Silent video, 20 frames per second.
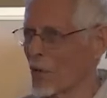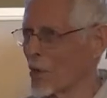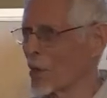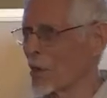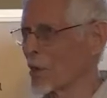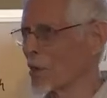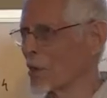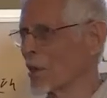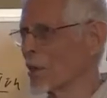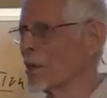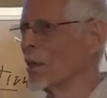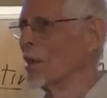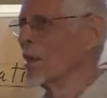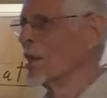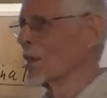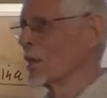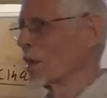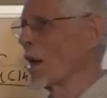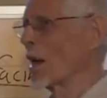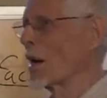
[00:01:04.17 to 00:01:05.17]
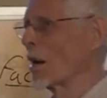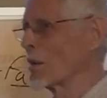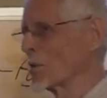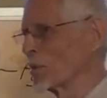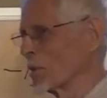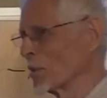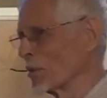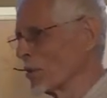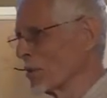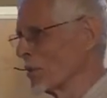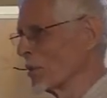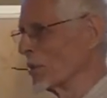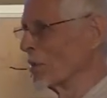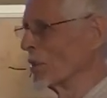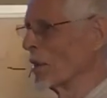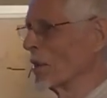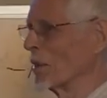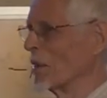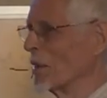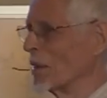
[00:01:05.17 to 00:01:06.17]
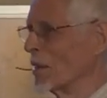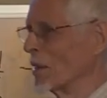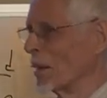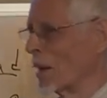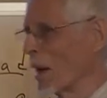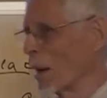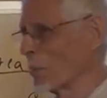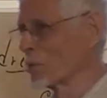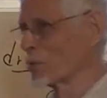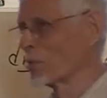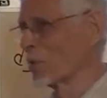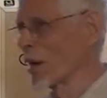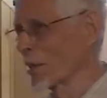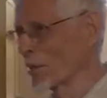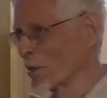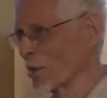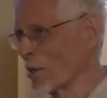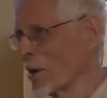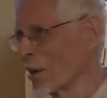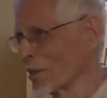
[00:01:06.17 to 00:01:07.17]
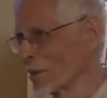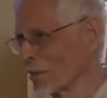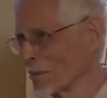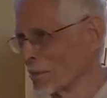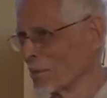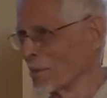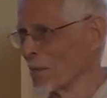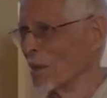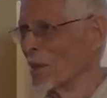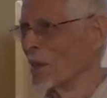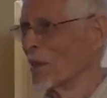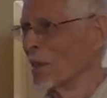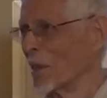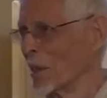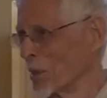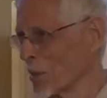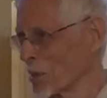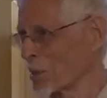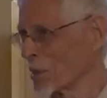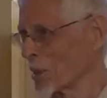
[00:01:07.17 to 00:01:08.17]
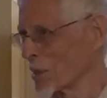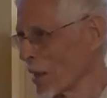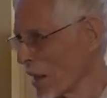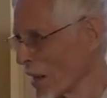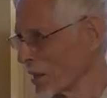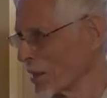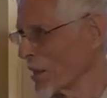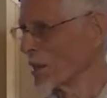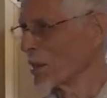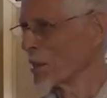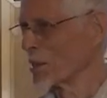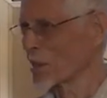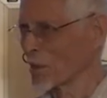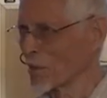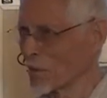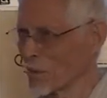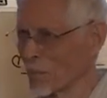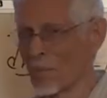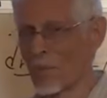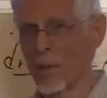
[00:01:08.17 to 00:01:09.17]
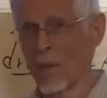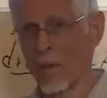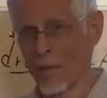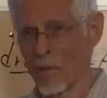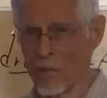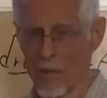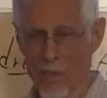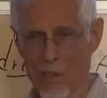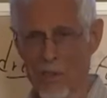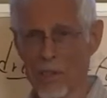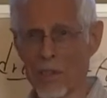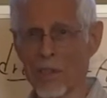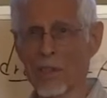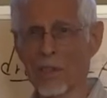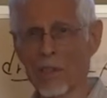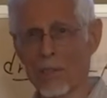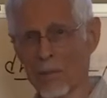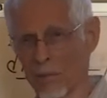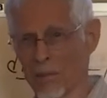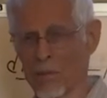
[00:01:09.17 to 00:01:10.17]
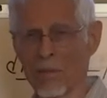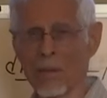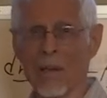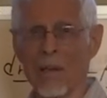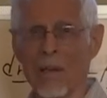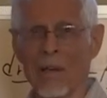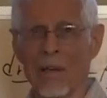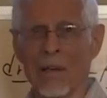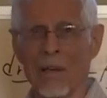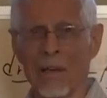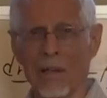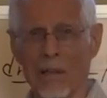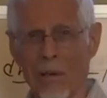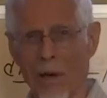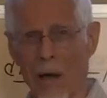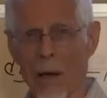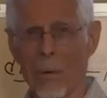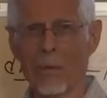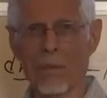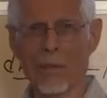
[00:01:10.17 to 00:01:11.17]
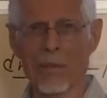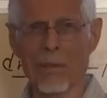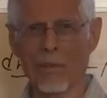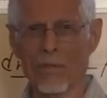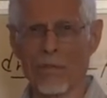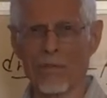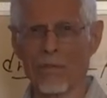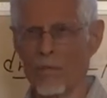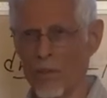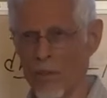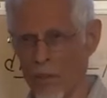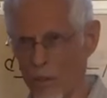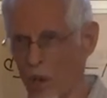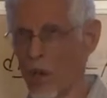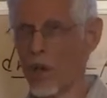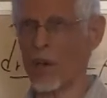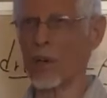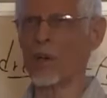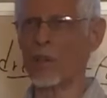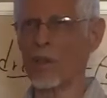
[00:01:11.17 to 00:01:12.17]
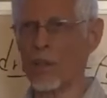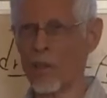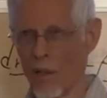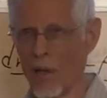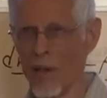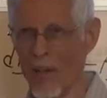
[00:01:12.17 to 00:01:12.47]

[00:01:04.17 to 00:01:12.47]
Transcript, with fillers: here in the clouds of abstract thought and interesting ideas and a physicist. And you uh, know, I was a nerd.